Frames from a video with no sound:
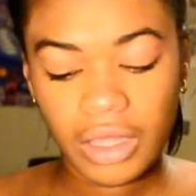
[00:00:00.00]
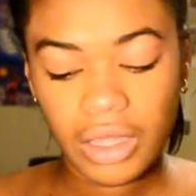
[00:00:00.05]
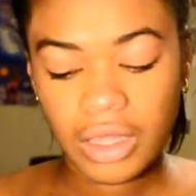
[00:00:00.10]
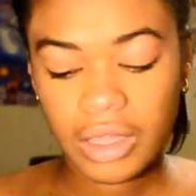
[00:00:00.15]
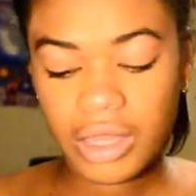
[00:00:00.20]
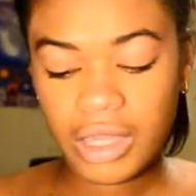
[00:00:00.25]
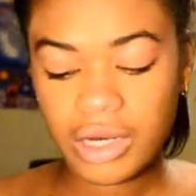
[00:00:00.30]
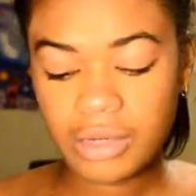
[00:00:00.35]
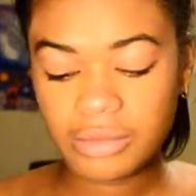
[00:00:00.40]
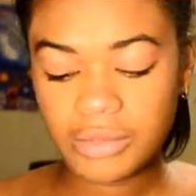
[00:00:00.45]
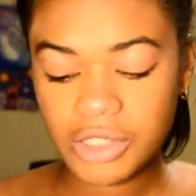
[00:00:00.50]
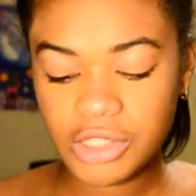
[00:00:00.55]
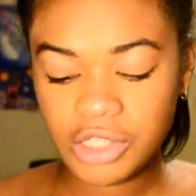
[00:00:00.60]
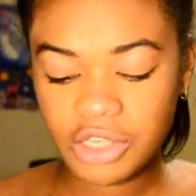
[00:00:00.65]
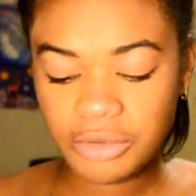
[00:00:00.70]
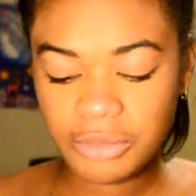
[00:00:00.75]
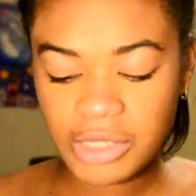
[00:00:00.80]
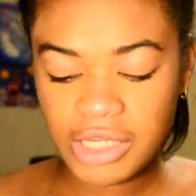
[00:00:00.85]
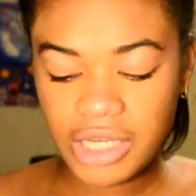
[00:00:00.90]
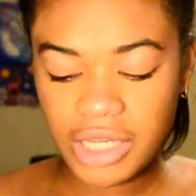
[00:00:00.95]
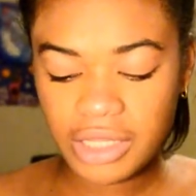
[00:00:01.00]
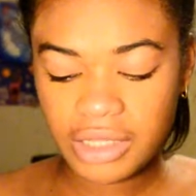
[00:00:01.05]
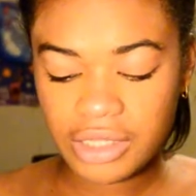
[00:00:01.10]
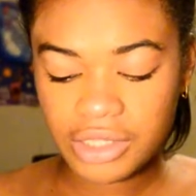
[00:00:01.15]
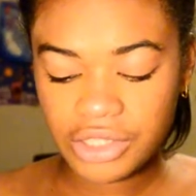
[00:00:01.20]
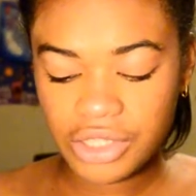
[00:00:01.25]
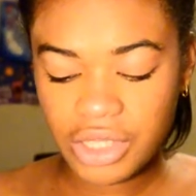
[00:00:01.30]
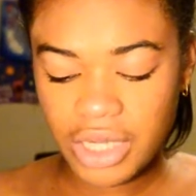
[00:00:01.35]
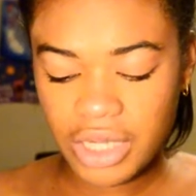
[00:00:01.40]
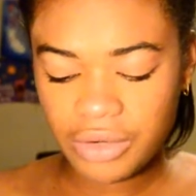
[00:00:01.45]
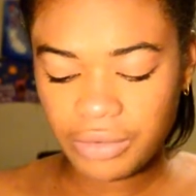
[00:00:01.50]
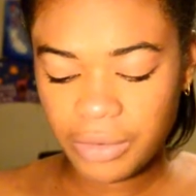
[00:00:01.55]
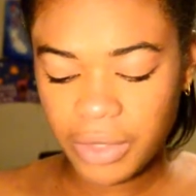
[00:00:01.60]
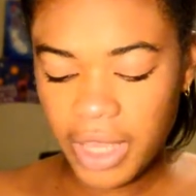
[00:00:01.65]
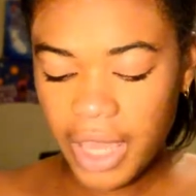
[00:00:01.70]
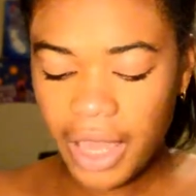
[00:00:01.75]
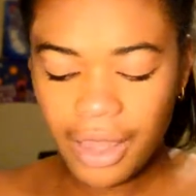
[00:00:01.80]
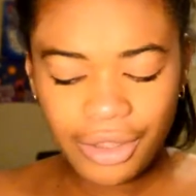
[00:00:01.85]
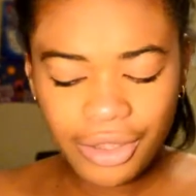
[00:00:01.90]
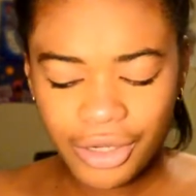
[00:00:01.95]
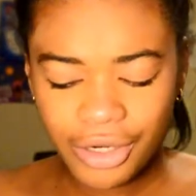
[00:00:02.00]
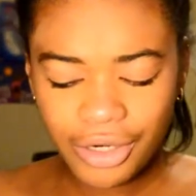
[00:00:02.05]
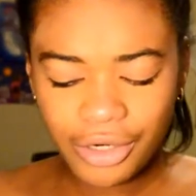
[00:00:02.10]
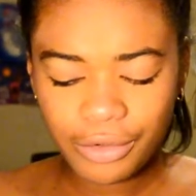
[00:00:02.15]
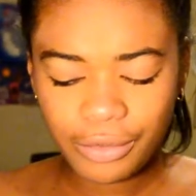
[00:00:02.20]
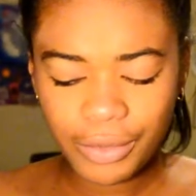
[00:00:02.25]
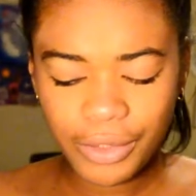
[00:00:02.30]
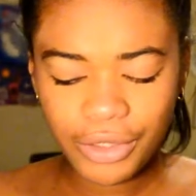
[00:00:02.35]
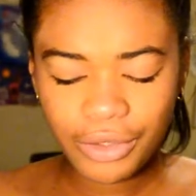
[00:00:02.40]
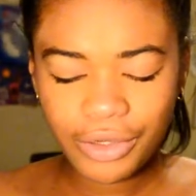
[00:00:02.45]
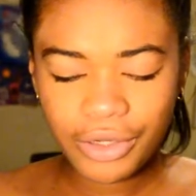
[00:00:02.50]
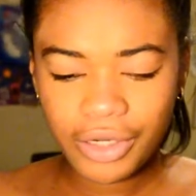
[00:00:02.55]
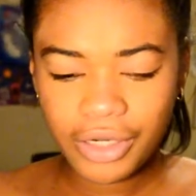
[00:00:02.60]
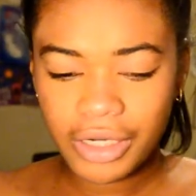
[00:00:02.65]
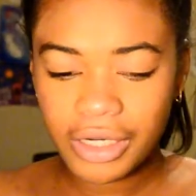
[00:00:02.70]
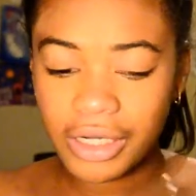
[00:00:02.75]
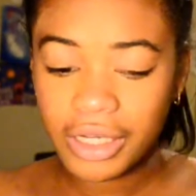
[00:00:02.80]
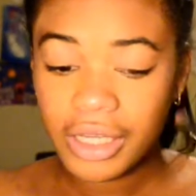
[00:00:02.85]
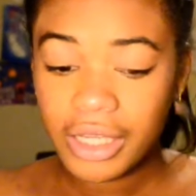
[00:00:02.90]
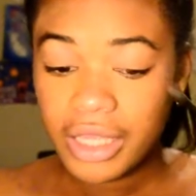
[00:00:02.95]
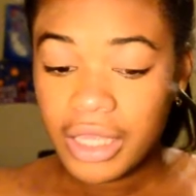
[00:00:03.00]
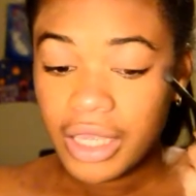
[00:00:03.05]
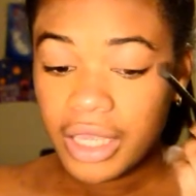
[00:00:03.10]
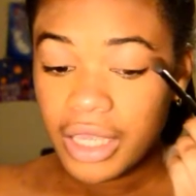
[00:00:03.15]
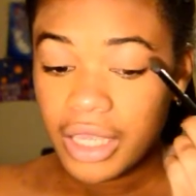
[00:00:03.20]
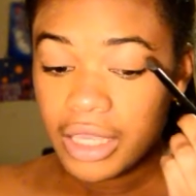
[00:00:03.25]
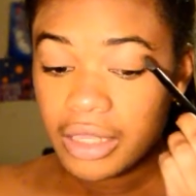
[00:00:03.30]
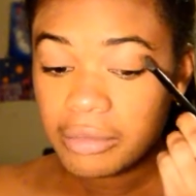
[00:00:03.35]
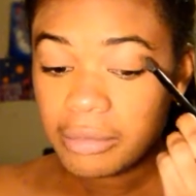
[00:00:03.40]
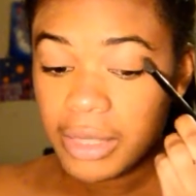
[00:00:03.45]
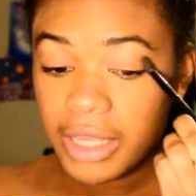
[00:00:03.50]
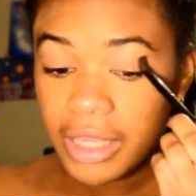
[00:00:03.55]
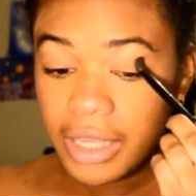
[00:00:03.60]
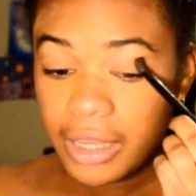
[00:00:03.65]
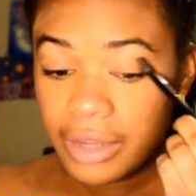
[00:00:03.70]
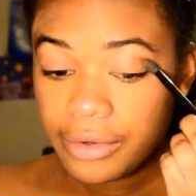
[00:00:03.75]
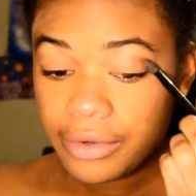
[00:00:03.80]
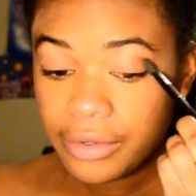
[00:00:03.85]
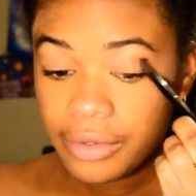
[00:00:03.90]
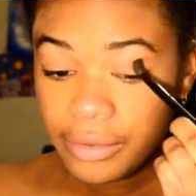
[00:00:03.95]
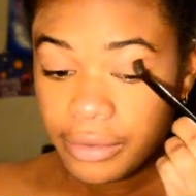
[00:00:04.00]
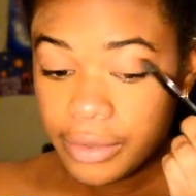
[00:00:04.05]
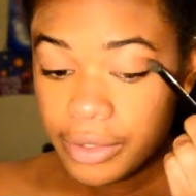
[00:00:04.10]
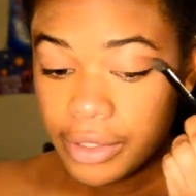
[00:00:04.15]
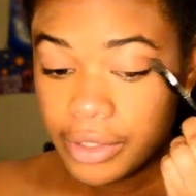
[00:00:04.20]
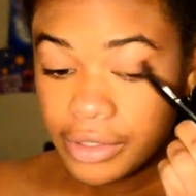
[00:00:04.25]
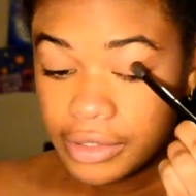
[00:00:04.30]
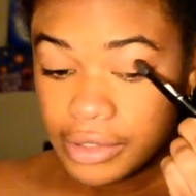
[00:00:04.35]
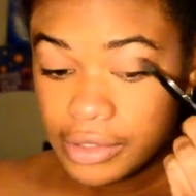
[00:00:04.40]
And then I'm just going to be taking the shade Realgar in my outer corners.